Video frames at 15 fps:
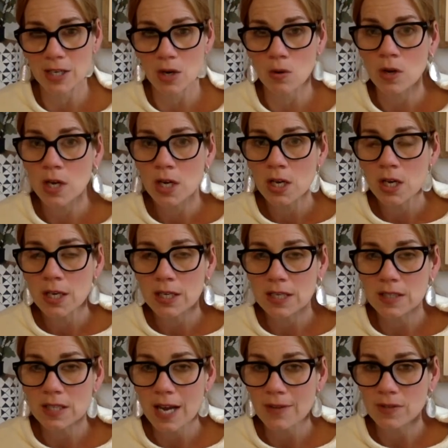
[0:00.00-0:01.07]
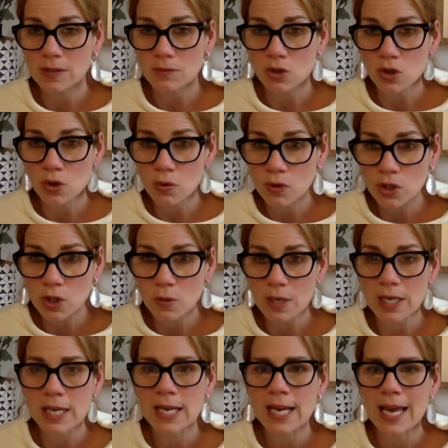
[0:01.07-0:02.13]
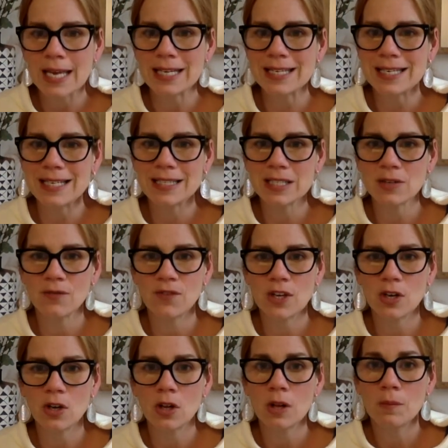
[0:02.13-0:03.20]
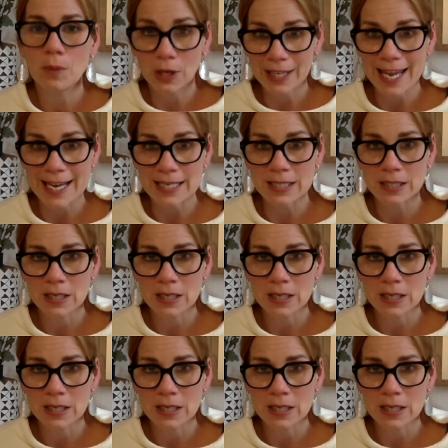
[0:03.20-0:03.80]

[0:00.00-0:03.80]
It needs to have some truth to it, and it needs to feel polite.